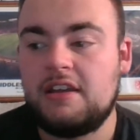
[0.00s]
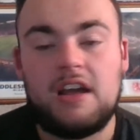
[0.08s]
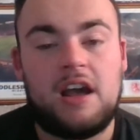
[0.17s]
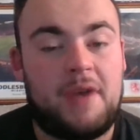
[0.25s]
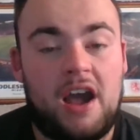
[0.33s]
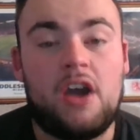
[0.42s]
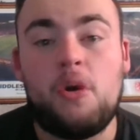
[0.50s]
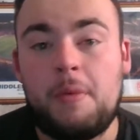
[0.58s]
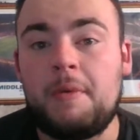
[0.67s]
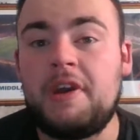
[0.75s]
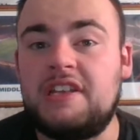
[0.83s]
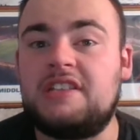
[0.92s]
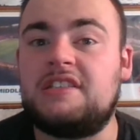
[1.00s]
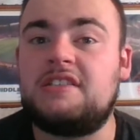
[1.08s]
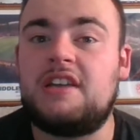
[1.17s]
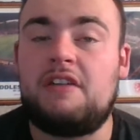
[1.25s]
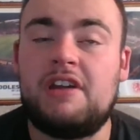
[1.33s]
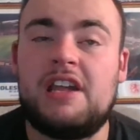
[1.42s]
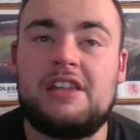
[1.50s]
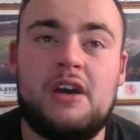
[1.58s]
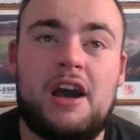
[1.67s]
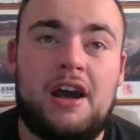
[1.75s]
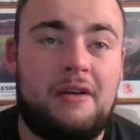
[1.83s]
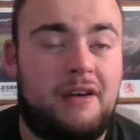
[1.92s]
I mean, I hope he wins. I really do.
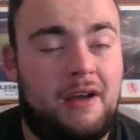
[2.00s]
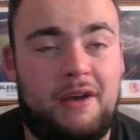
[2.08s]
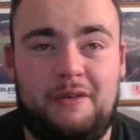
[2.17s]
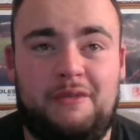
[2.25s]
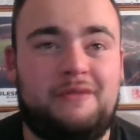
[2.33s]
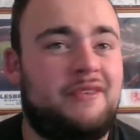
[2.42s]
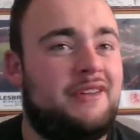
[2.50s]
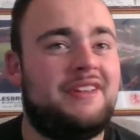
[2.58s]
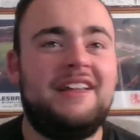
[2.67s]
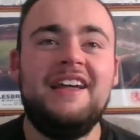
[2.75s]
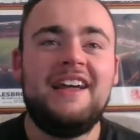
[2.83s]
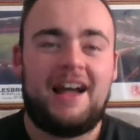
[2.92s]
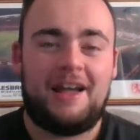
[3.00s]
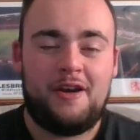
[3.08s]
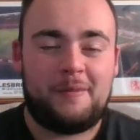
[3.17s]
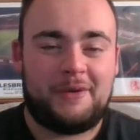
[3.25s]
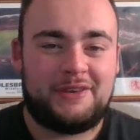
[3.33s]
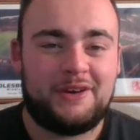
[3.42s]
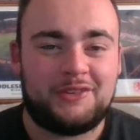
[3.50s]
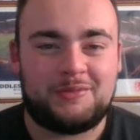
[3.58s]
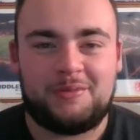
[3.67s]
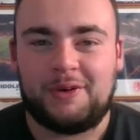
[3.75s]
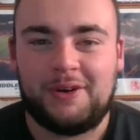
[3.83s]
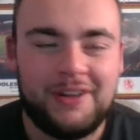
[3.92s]
I hope he does.
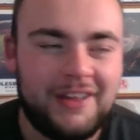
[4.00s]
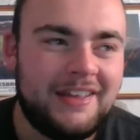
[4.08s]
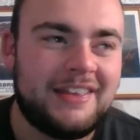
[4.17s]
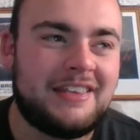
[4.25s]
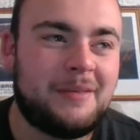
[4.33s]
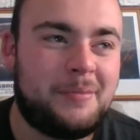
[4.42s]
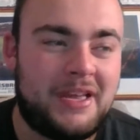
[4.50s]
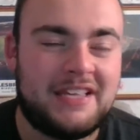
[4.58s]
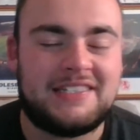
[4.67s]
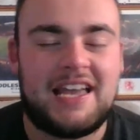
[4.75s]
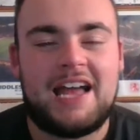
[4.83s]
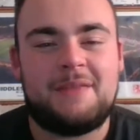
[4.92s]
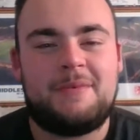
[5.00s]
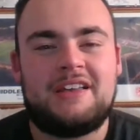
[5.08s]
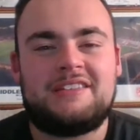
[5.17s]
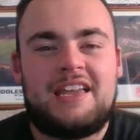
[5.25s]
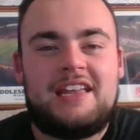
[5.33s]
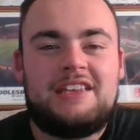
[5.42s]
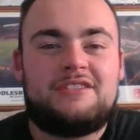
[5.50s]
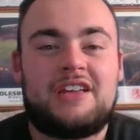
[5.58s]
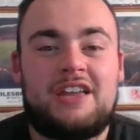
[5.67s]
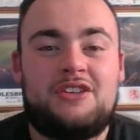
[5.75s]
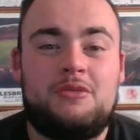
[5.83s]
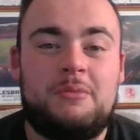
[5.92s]
But there's a bit inside of me that's saying he's going
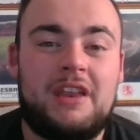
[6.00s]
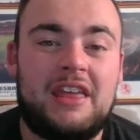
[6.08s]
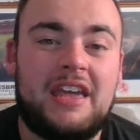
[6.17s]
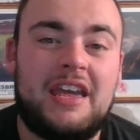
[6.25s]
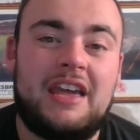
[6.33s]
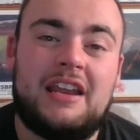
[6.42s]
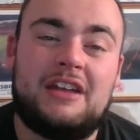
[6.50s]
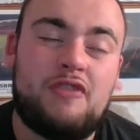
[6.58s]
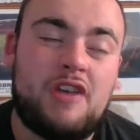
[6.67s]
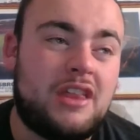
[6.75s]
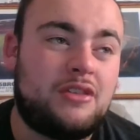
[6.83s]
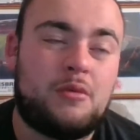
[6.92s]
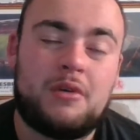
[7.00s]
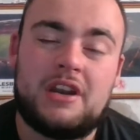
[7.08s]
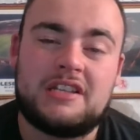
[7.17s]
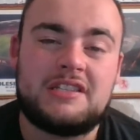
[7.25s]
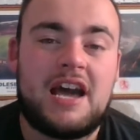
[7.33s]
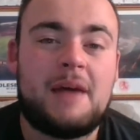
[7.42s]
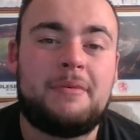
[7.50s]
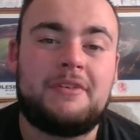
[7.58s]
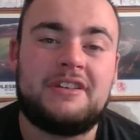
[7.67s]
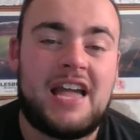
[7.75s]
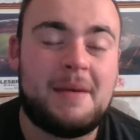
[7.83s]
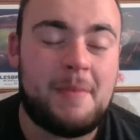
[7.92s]
to get humiliated. And I really don't want that to happen
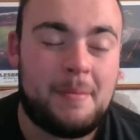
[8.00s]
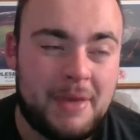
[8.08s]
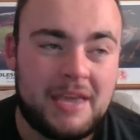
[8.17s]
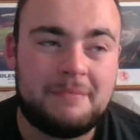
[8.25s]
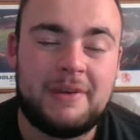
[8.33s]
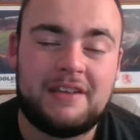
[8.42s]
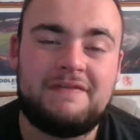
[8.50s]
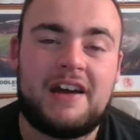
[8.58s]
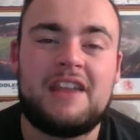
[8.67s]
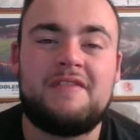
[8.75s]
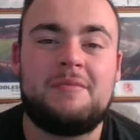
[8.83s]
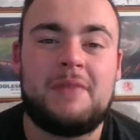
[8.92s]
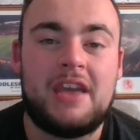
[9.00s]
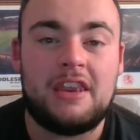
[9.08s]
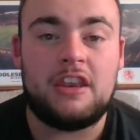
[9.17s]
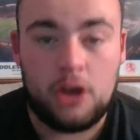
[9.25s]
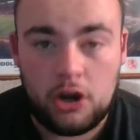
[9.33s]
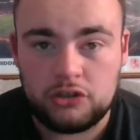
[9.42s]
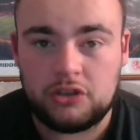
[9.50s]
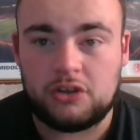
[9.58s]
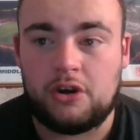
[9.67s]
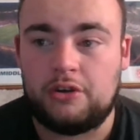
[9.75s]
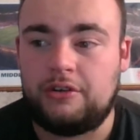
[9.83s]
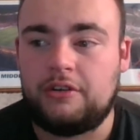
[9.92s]
because I am a big, big fan of him in the
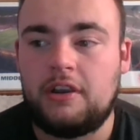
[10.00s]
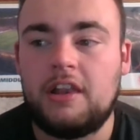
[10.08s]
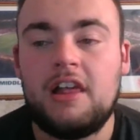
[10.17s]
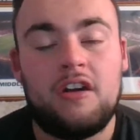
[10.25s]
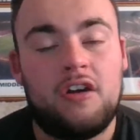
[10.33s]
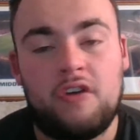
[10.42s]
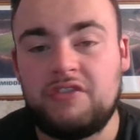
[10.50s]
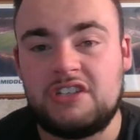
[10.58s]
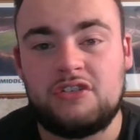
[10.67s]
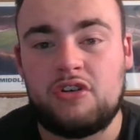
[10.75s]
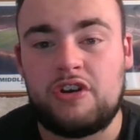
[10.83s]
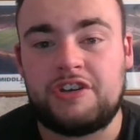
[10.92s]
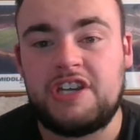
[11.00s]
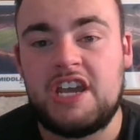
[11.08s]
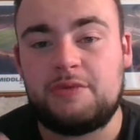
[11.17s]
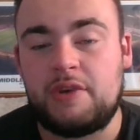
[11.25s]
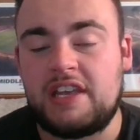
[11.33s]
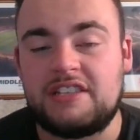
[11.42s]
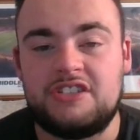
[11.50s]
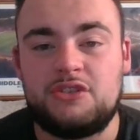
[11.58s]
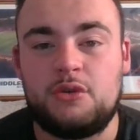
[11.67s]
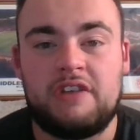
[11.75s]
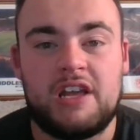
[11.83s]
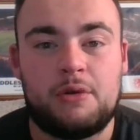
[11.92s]
octagon. Obviously, it's not going to change. When he gets
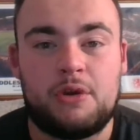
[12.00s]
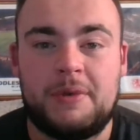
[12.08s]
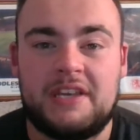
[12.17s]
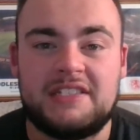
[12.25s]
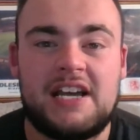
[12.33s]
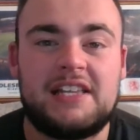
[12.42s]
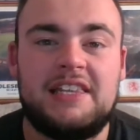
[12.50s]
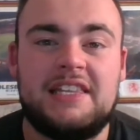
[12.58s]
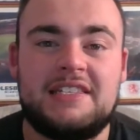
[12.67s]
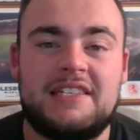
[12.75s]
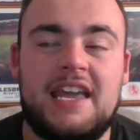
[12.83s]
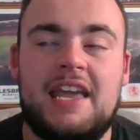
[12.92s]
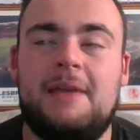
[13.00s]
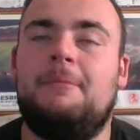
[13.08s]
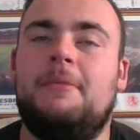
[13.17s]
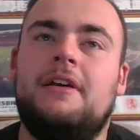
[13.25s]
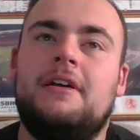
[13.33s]
into a ring, I'm going to be exactly the same.